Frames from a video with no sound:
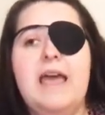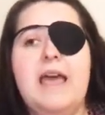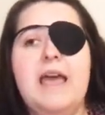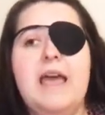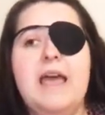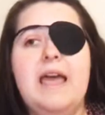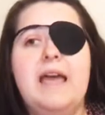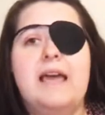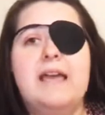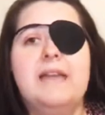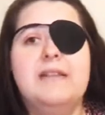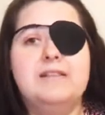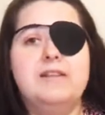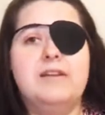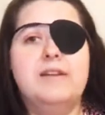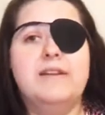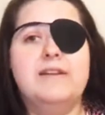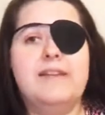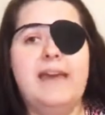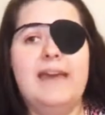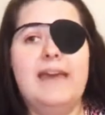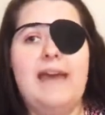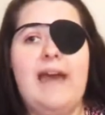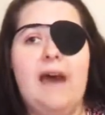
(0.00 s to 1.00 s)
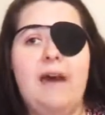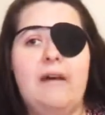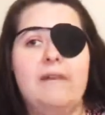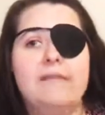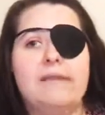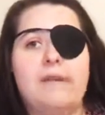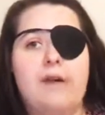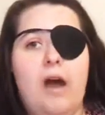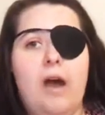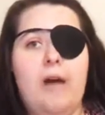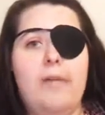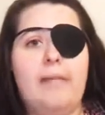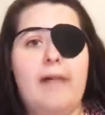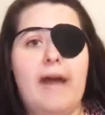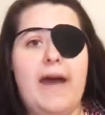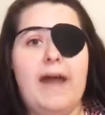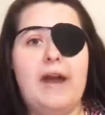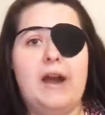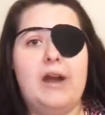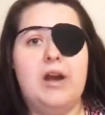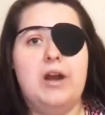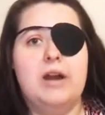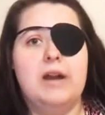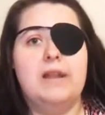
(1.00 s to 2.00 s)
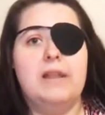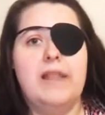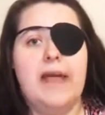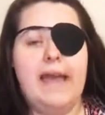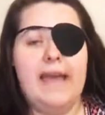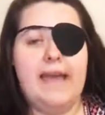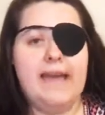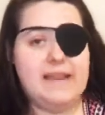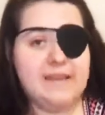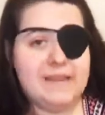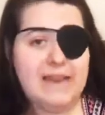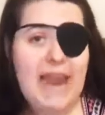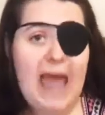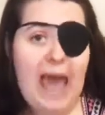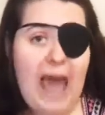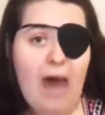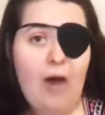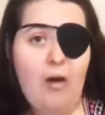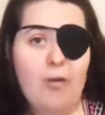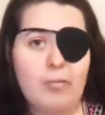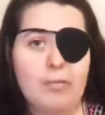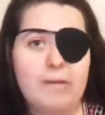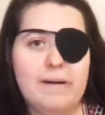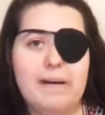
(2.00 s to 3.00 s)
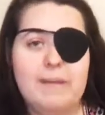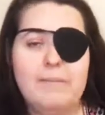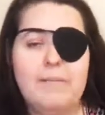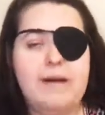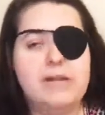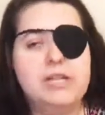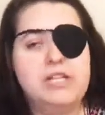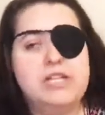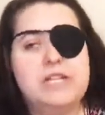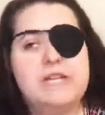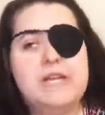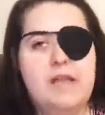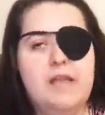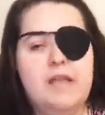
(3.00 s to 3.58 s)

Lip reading: he's going to take out the gallbladder, like, now, pretty much.